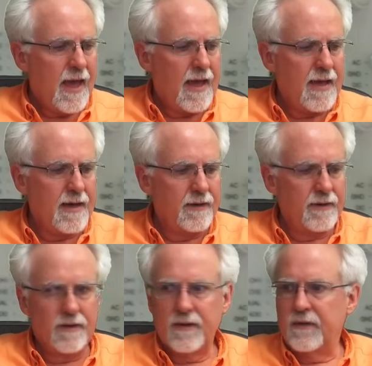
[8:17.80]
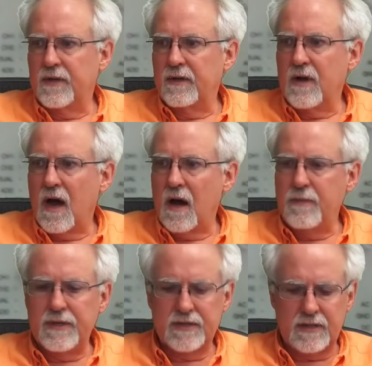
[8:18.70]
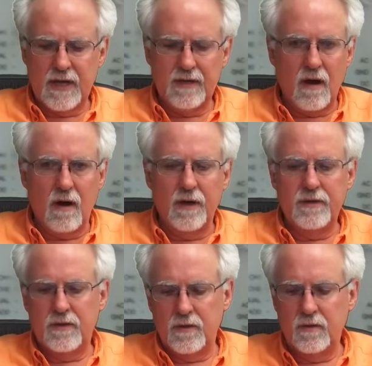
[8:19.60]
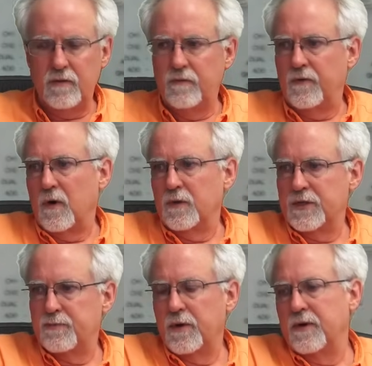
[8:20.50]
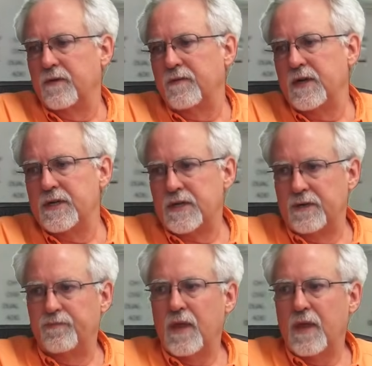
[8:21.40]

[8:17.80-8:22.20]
And the knob is set on 2 volts per division.